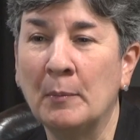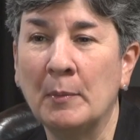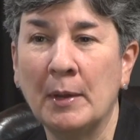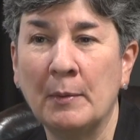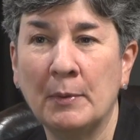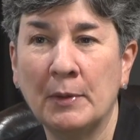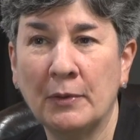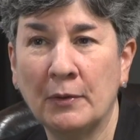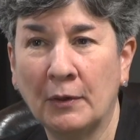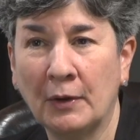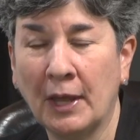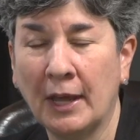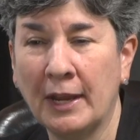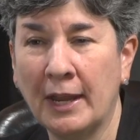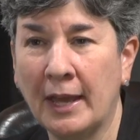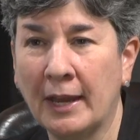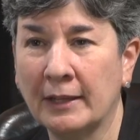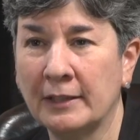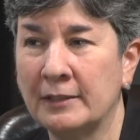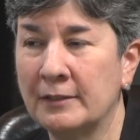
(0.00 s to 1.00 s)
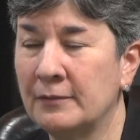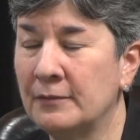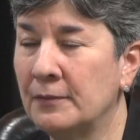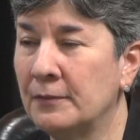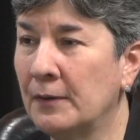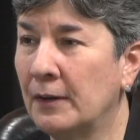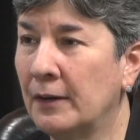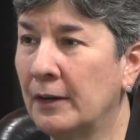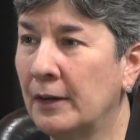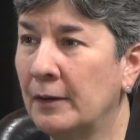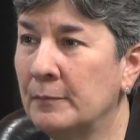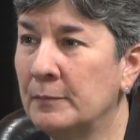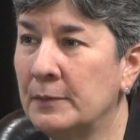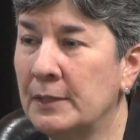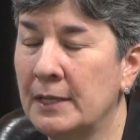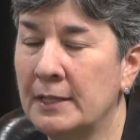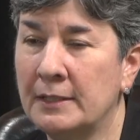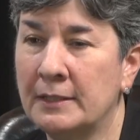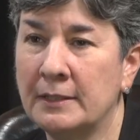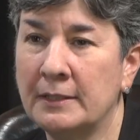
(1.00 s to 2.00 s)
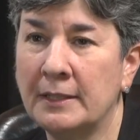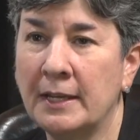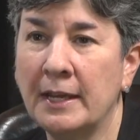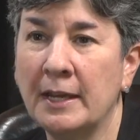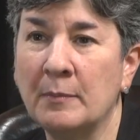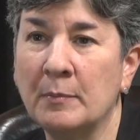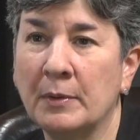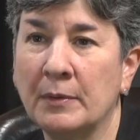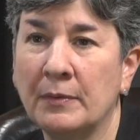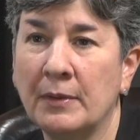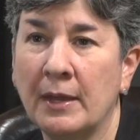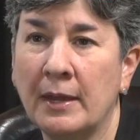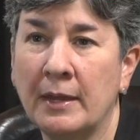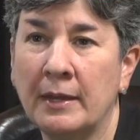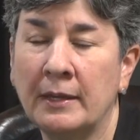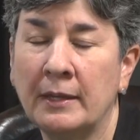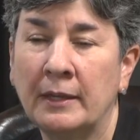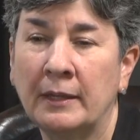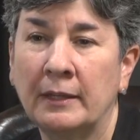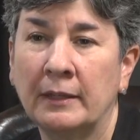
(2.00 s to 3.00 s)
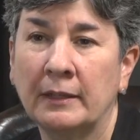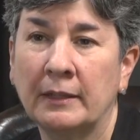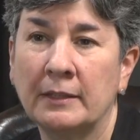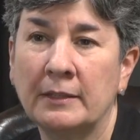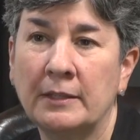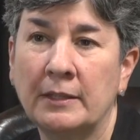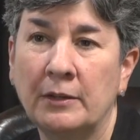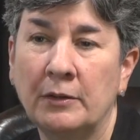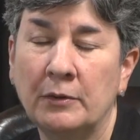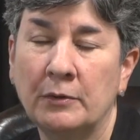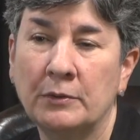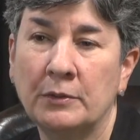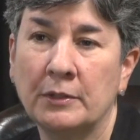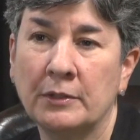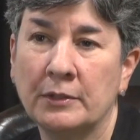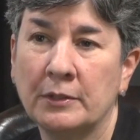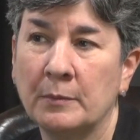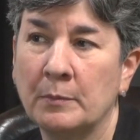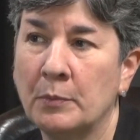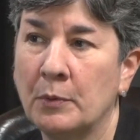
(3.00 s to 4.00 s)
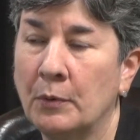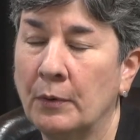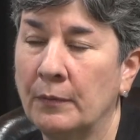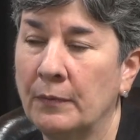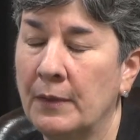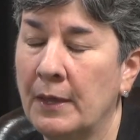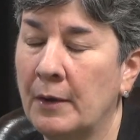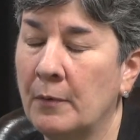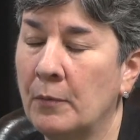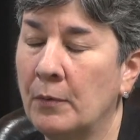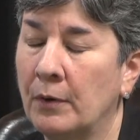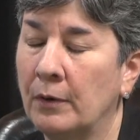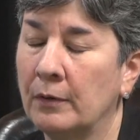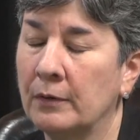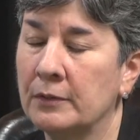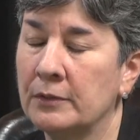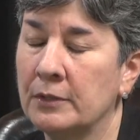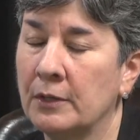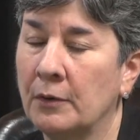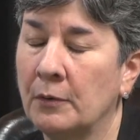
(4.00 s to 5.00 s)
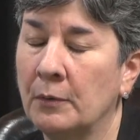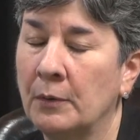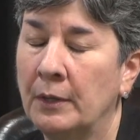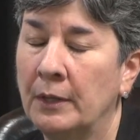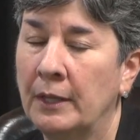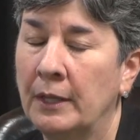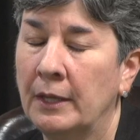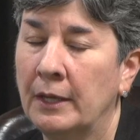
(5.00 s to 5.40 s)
maybe they're not active um, day to day, but they continue to support that work. So